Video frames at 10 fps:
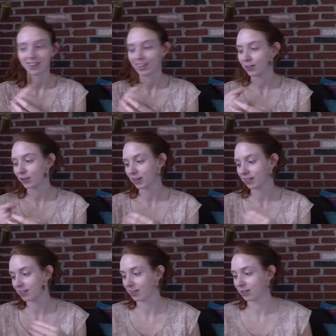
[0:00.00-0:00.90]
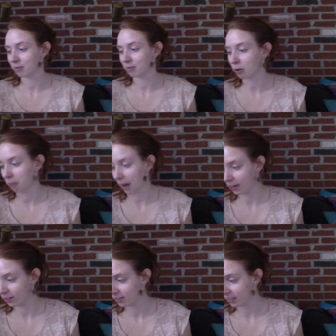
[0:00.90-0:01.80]
interesting smoke
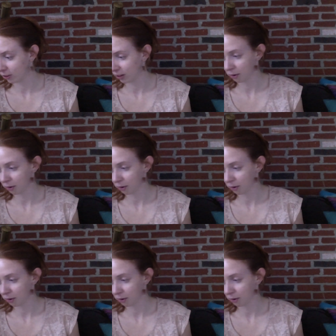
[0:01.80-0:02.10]
patterns as you